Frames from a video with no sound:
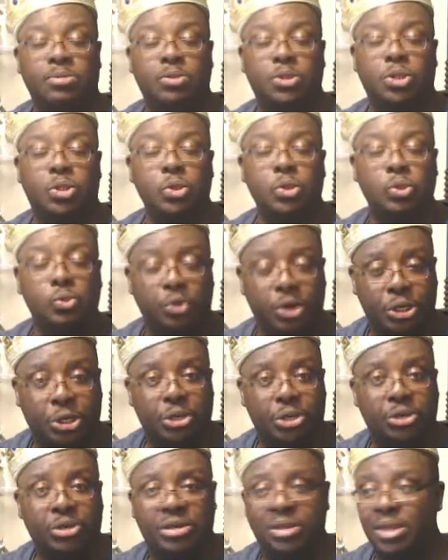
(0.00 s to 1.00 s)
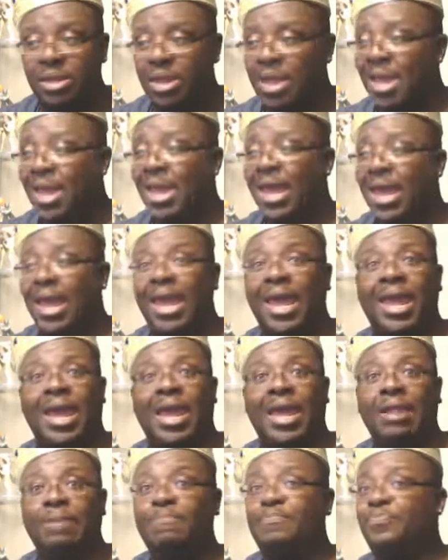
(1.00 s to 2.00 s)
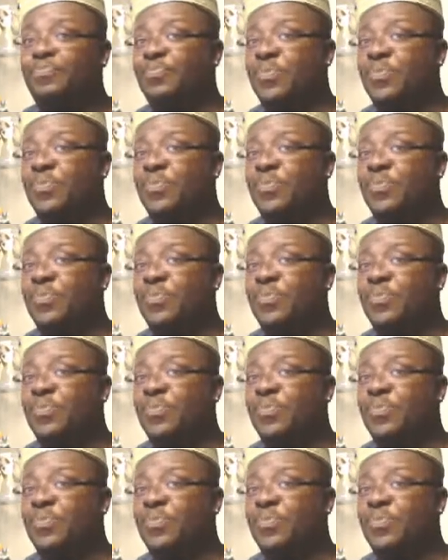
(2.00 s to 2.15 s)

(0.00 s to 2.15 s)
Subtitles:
Sue Richards. And